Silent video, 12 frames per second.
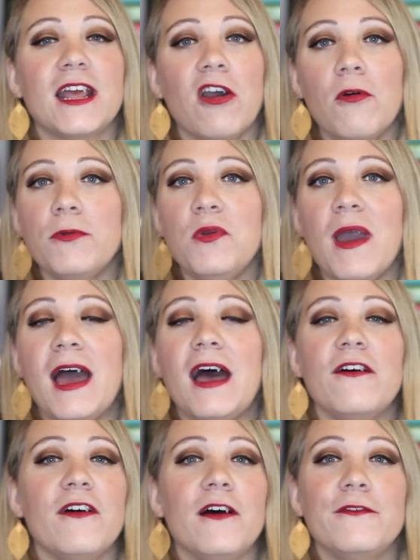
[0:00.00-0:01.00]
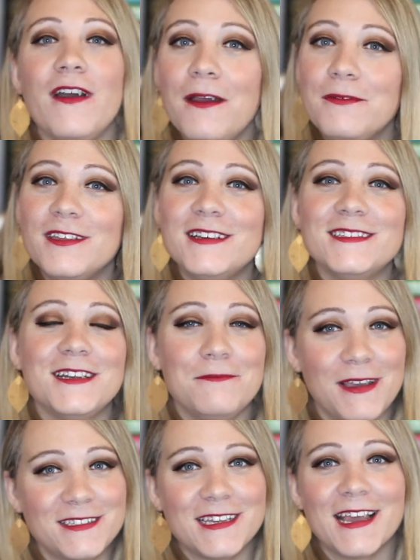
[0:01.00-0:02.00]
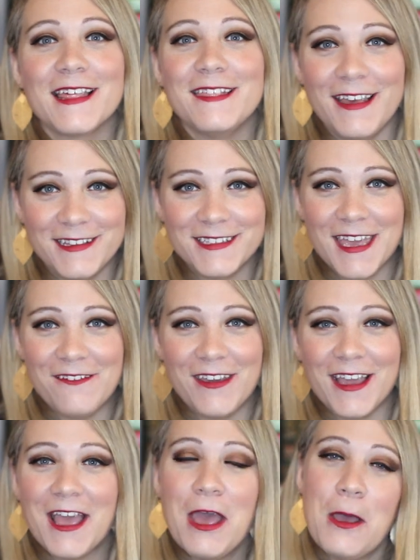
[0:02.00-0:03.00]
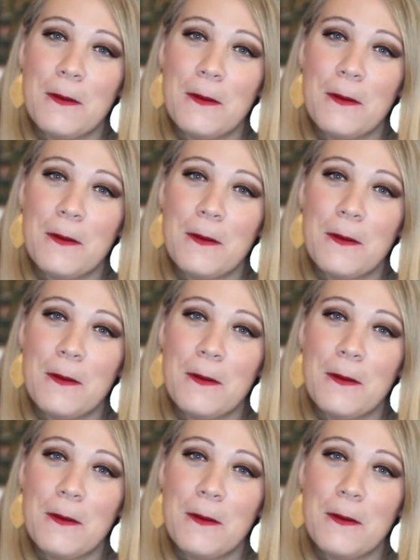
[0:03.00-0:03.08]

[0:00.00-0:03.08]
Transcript: and I hope you have a fabulous and amazing Thanksgiving.